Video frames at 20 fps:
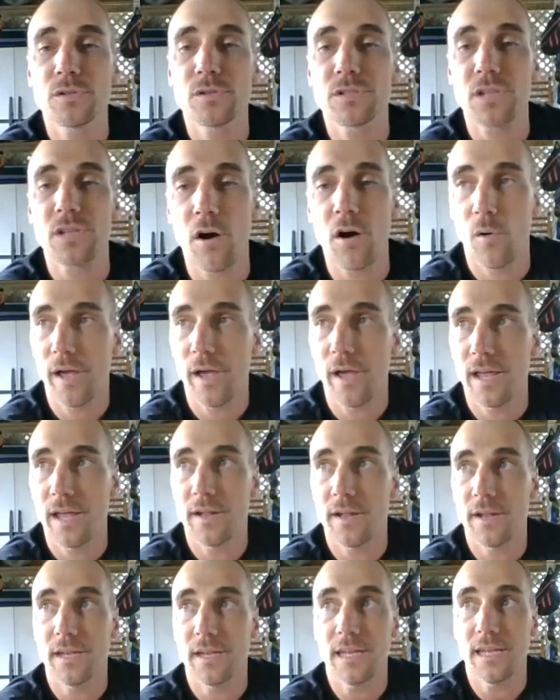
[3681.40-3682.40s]
go ahead
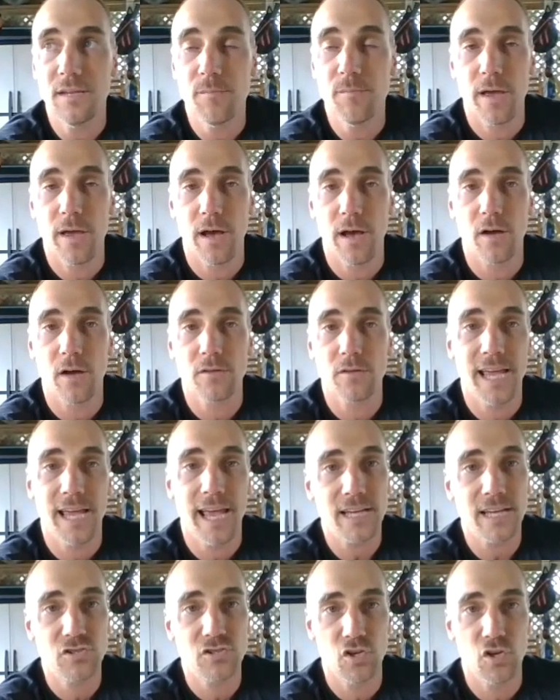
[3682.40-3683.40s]
and I'll
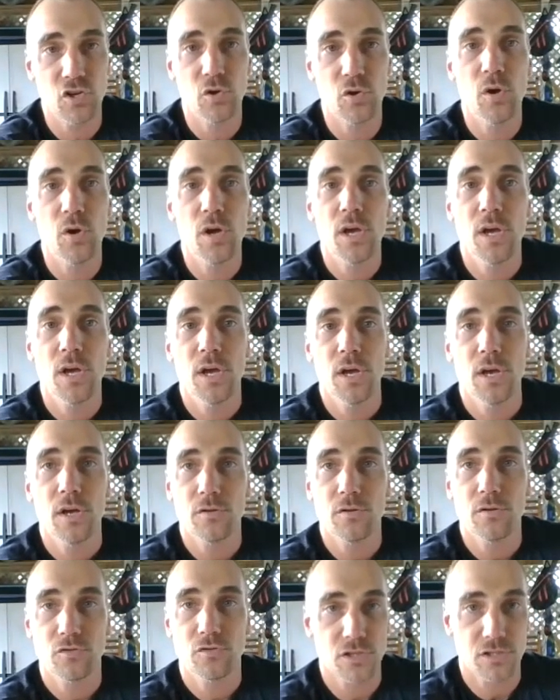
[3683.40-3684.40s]
text you
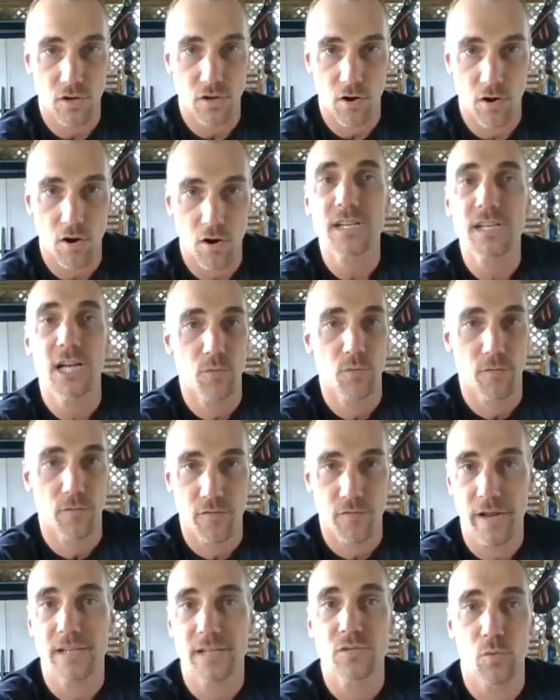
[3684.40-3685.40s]
just our schedule for
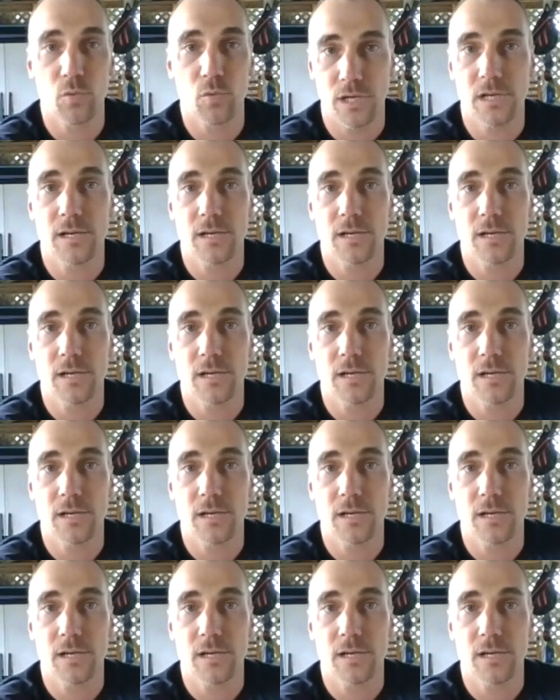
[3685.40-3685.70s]
next week.